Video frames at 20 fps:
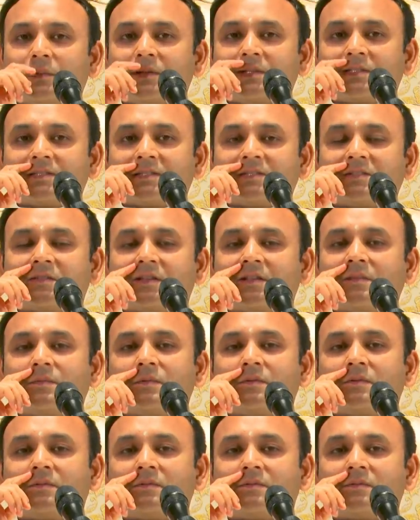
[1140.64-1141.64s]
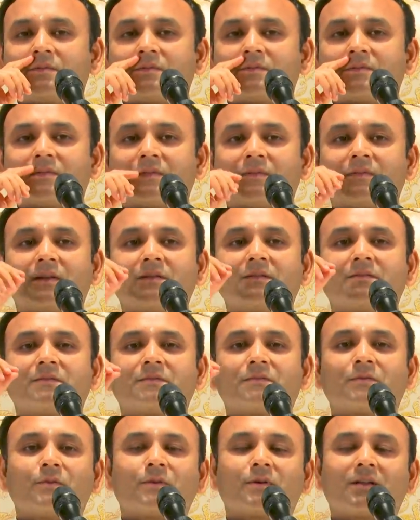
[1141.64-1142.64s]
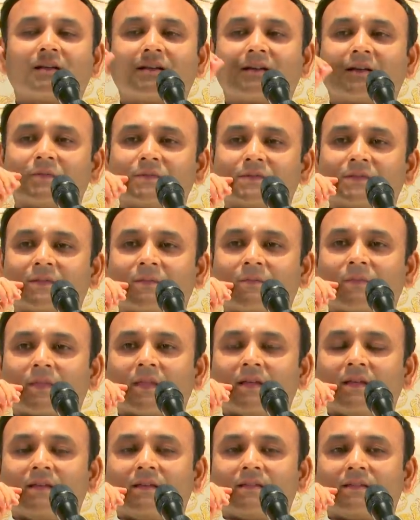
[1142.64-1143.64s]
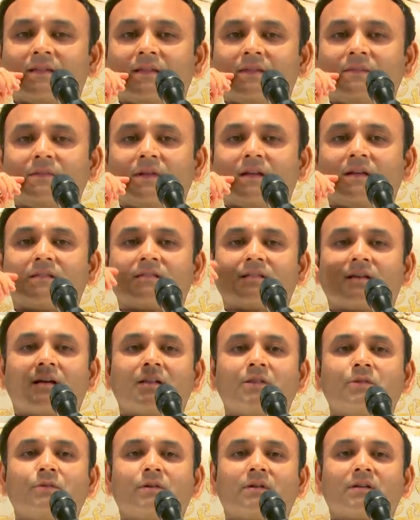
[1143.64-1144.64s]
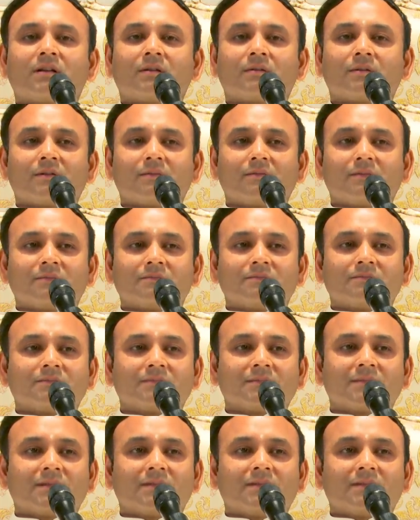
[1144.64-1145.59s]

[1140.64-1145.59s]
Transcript: Upanishad is very beautiful, when shloka comes. Kim na sadhu akavaram.